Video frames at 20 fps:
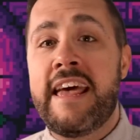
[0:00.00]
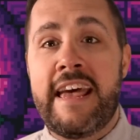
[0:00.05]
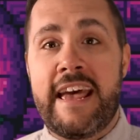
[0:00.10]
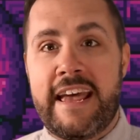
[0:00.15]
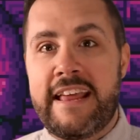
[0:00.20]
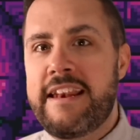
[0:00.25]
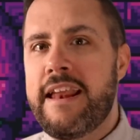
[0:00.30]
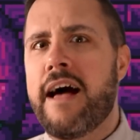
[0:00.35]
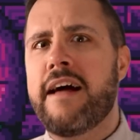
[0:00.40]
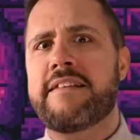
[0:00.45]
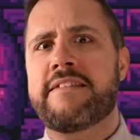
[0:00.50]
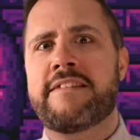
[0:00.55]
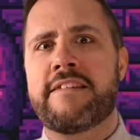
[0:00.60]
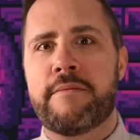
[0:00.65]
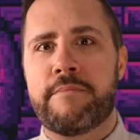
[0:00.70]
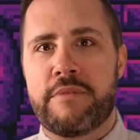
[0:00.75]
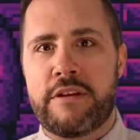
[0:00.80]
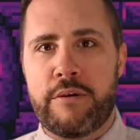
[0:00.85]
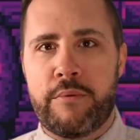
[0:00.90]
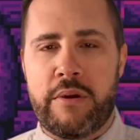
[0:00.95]
and not
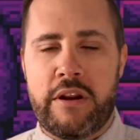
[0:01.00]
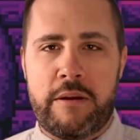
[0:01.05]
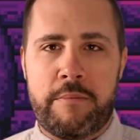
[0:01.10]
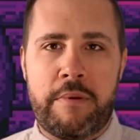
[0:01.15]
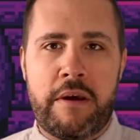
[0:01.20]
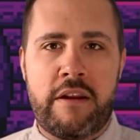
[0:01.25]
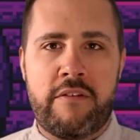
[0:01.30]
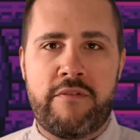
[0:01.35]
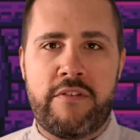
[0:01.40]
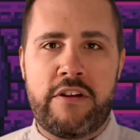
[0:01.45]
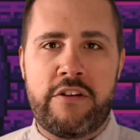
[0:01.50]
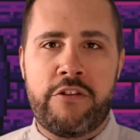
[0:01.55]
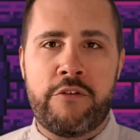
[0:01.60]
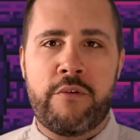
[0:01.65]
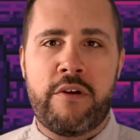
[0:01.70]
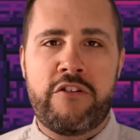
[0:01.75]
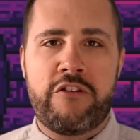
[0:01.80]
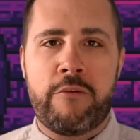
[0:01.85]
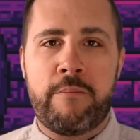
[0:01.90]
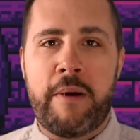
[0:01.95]
simply when it benefited the
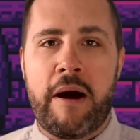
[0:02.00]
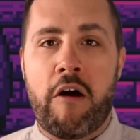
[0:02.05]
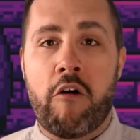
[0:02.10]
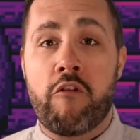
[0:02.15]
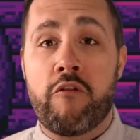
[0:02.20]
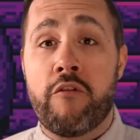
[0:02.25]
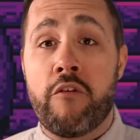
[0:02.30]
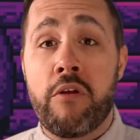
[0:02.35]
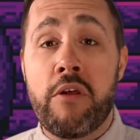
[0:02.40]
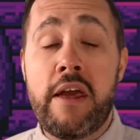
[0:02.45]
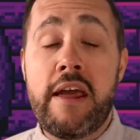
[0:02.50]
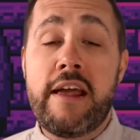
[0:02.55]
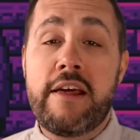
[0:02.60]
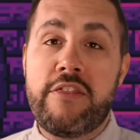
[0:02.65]
rich and powerful,